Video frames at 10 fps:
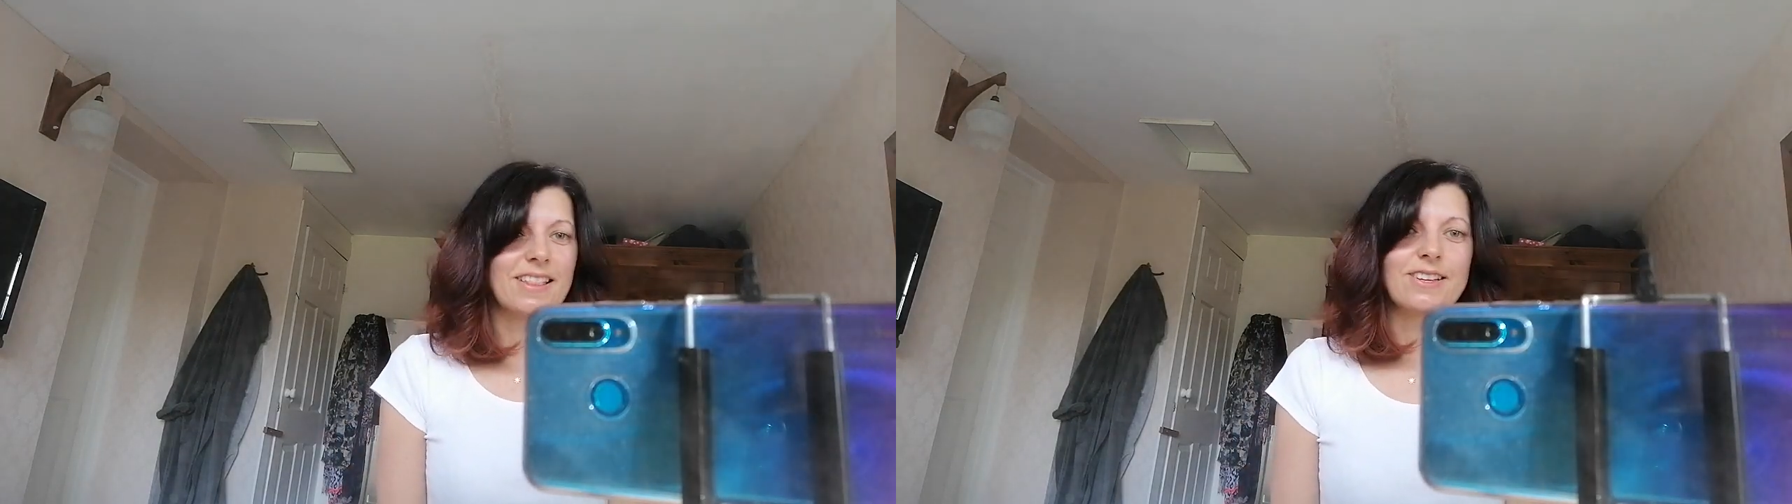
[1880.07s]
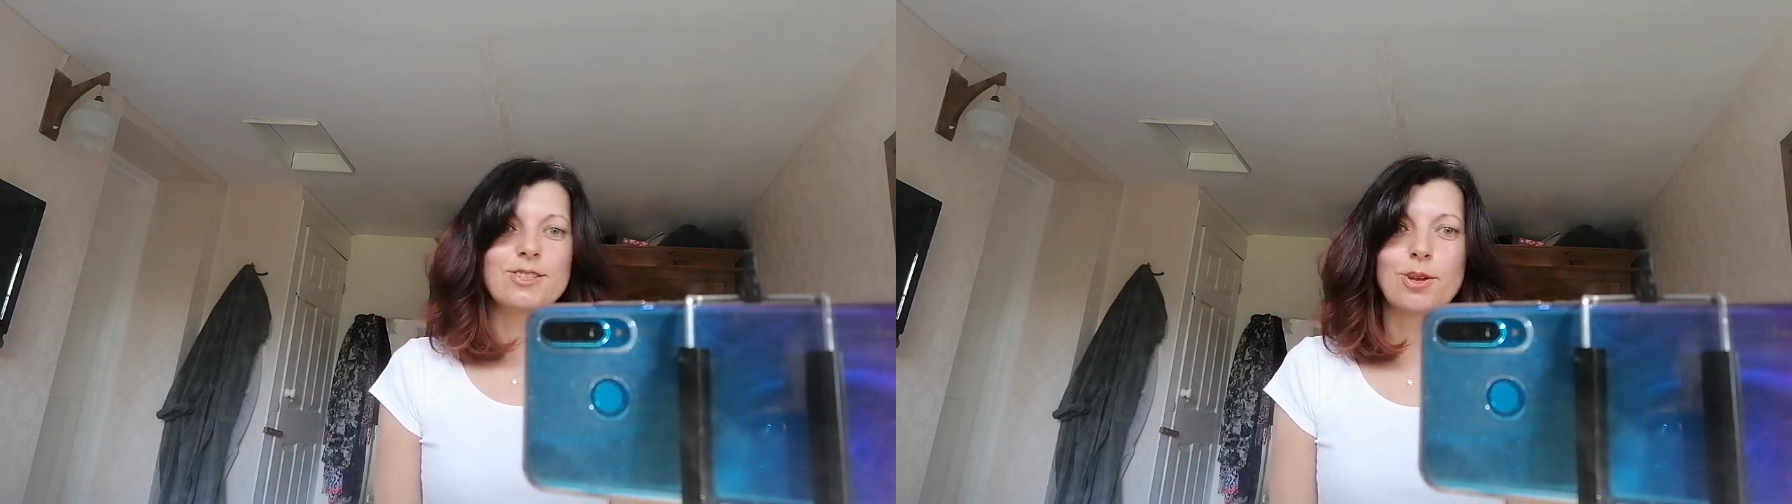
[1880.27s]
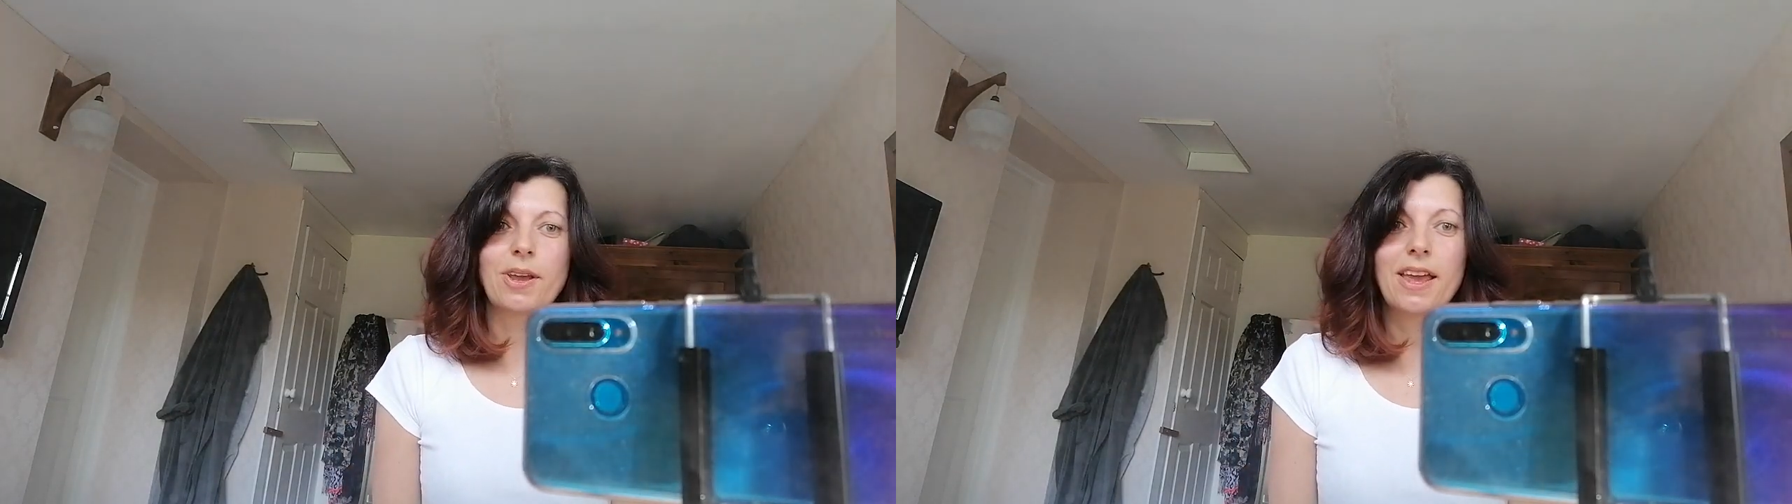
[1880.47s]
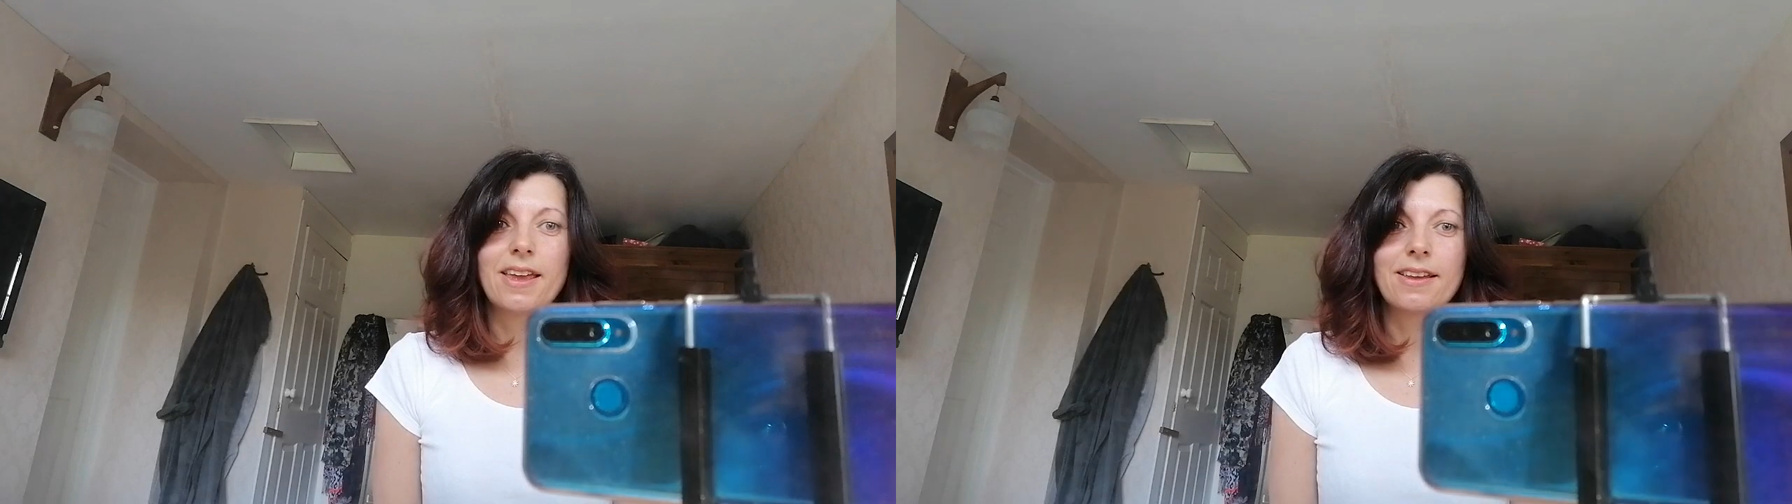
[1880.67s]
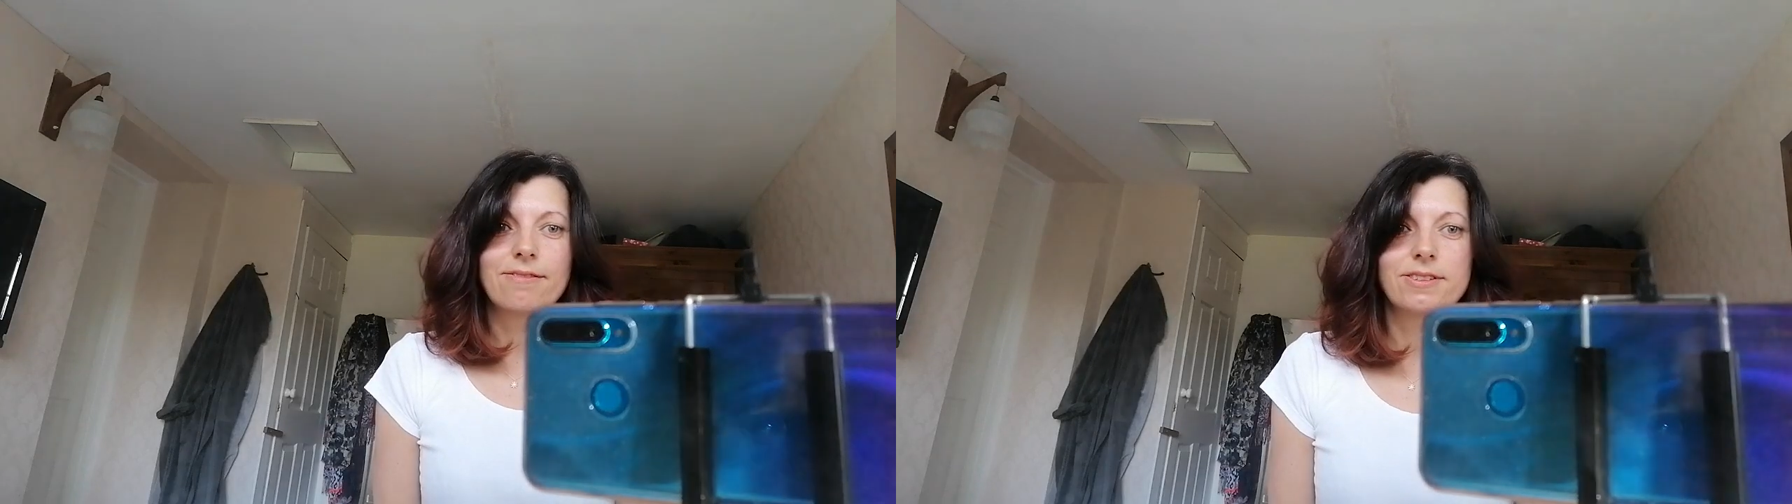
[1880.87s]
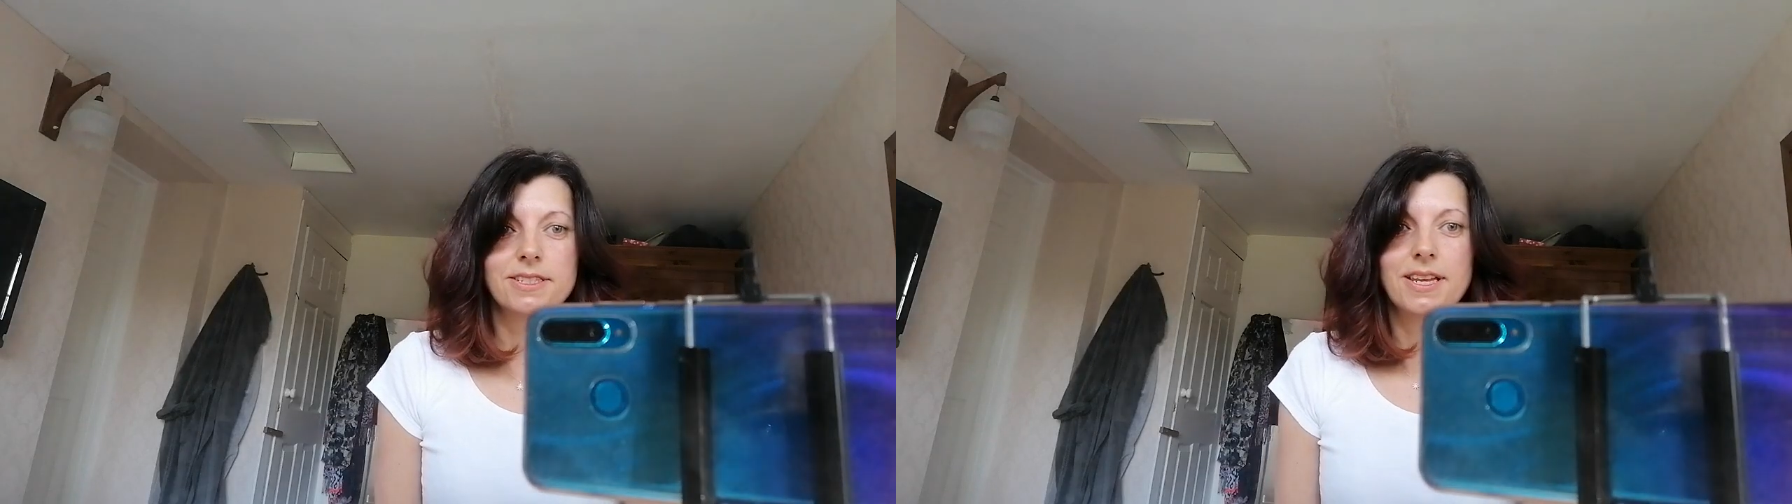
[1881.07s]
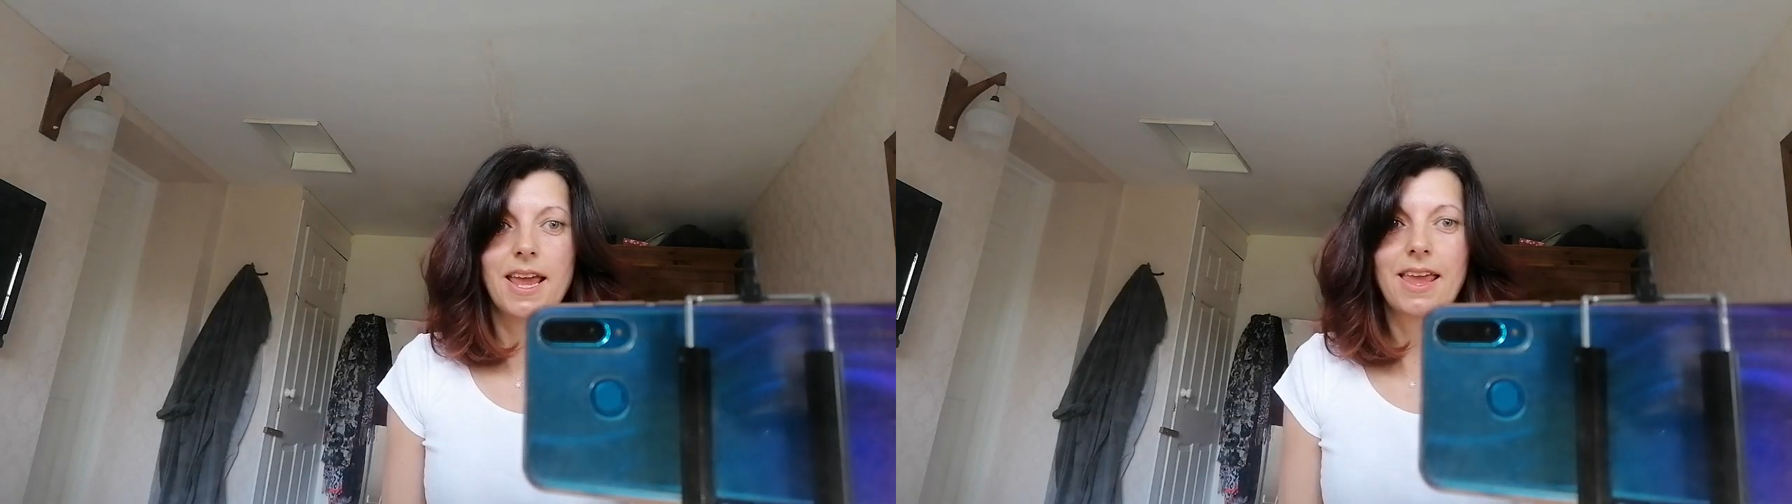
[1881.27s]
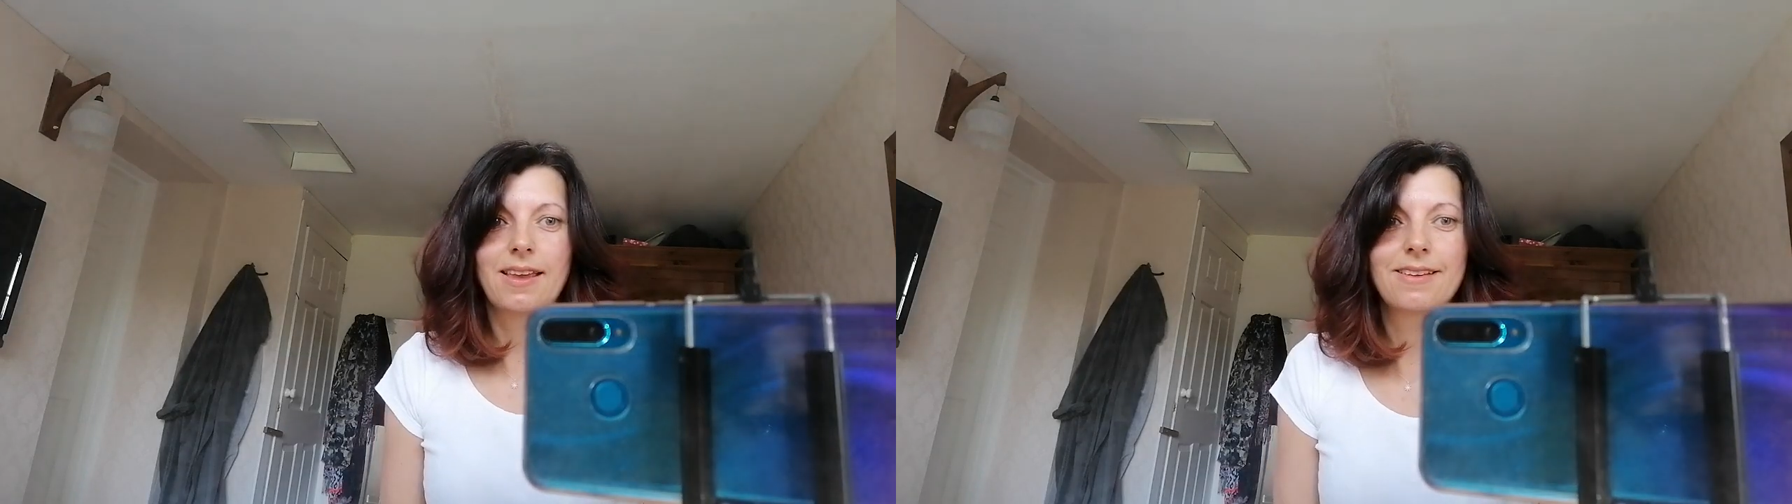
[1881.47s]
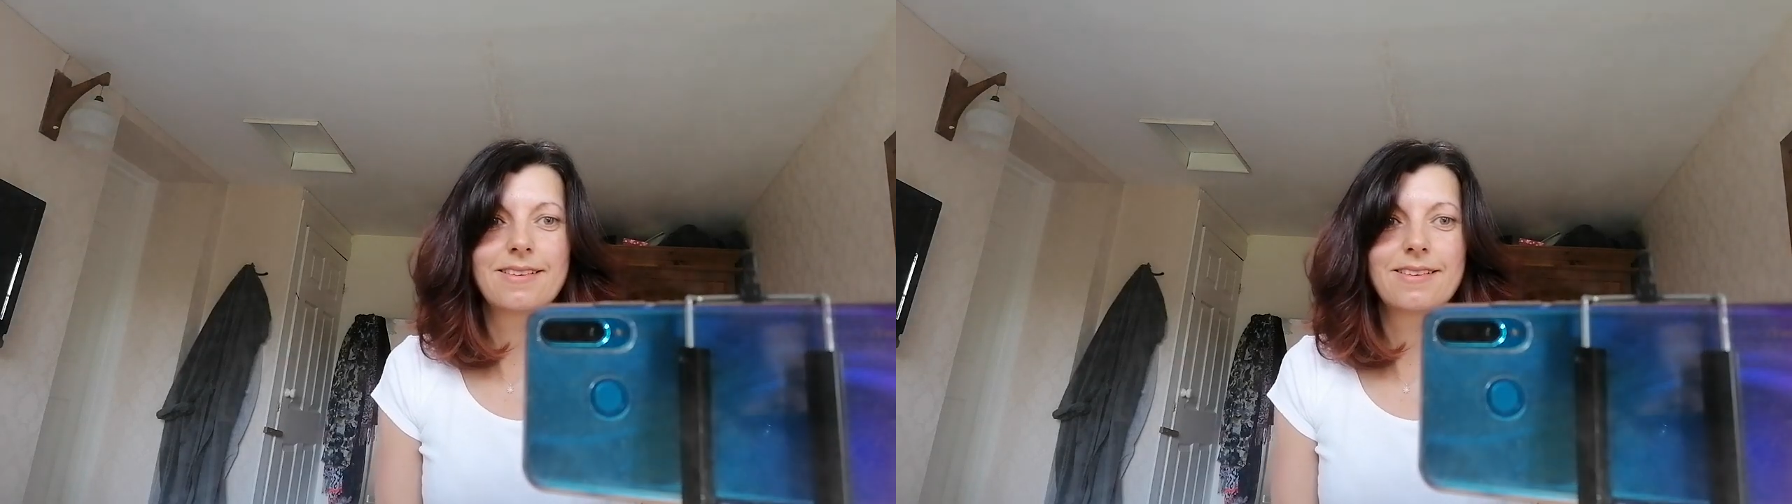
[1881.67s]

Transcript: that's okay for today.